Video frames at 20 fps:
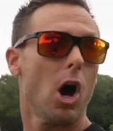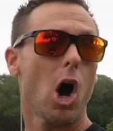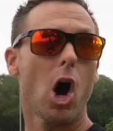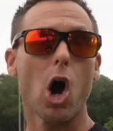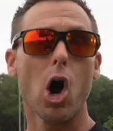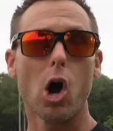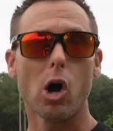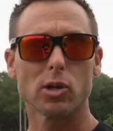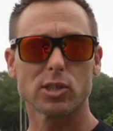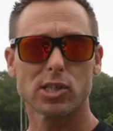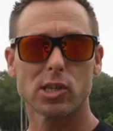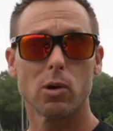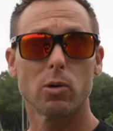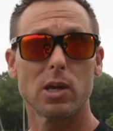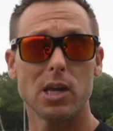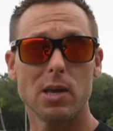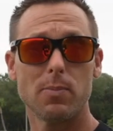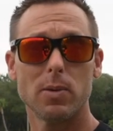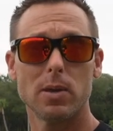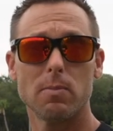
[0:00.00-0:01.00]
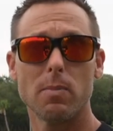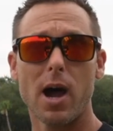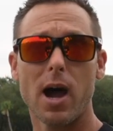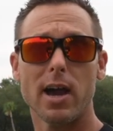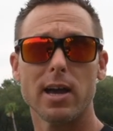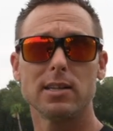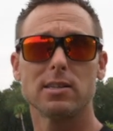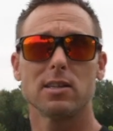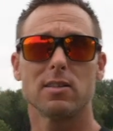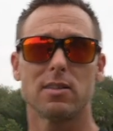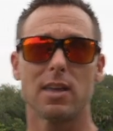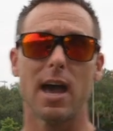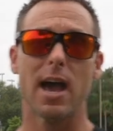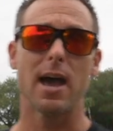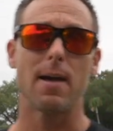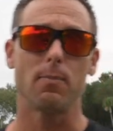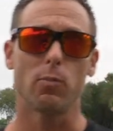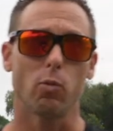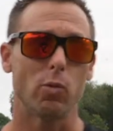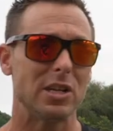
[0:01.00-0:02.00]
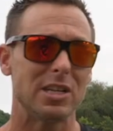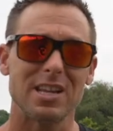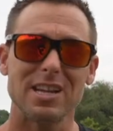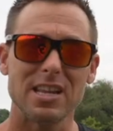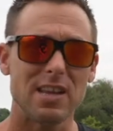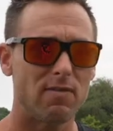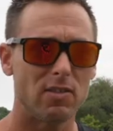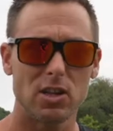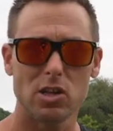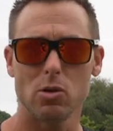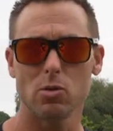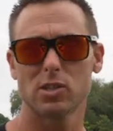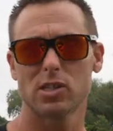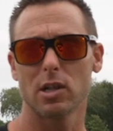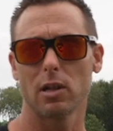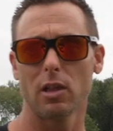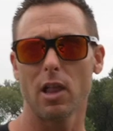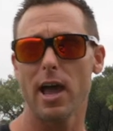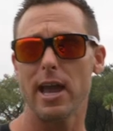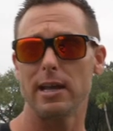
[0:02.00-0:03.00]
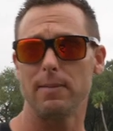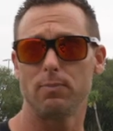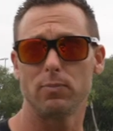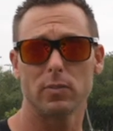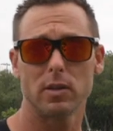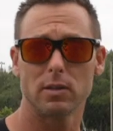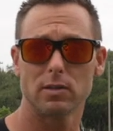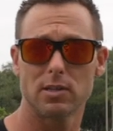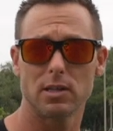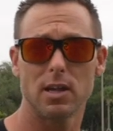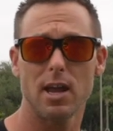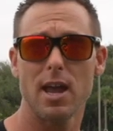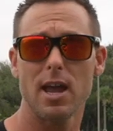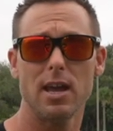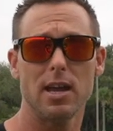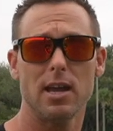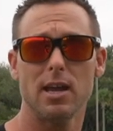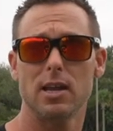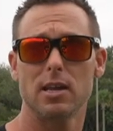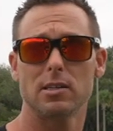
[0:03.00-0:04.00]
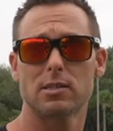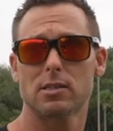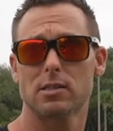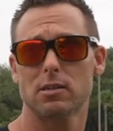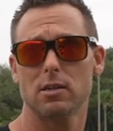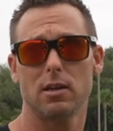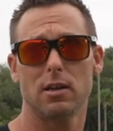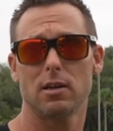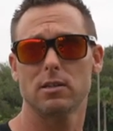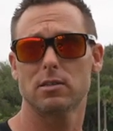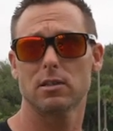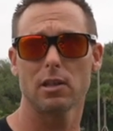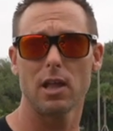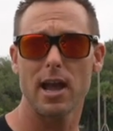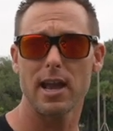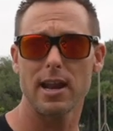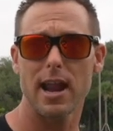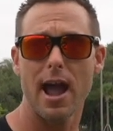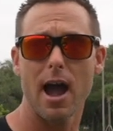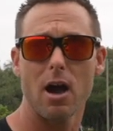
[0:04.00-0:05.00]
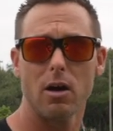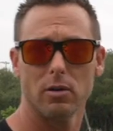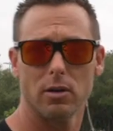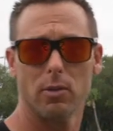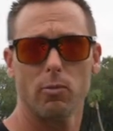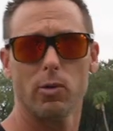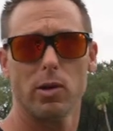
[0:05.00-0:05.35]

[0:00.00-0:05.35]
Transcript: Also keep in mind that we didn't even use the light. Today it's, it's light out.